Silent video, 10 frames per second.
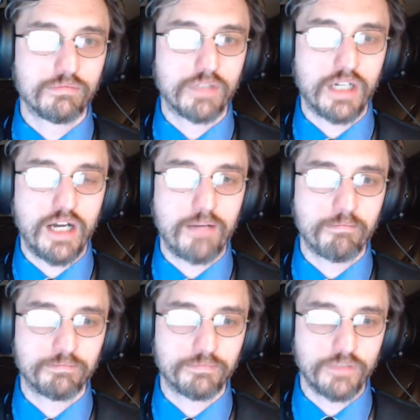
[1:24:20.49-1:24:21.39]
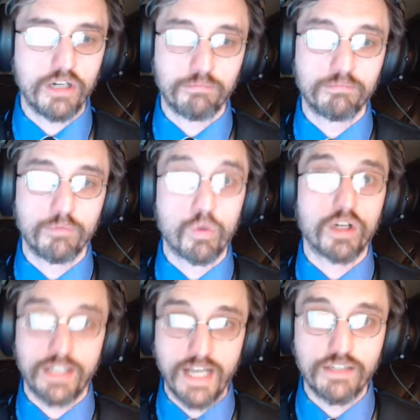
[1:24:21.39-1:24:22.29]
um, you know,
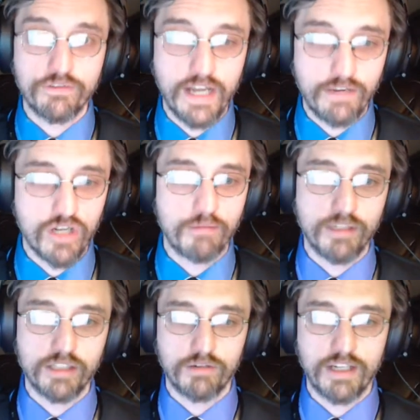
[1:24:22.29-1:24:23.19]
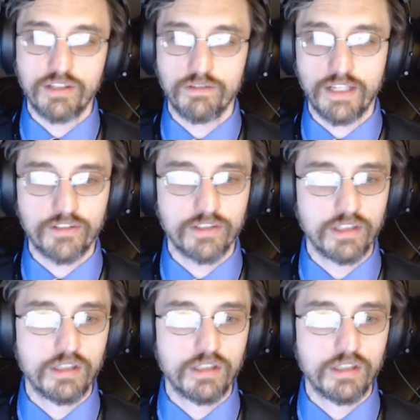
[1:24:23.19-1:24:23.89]
work a nine to five job. job like the rest of us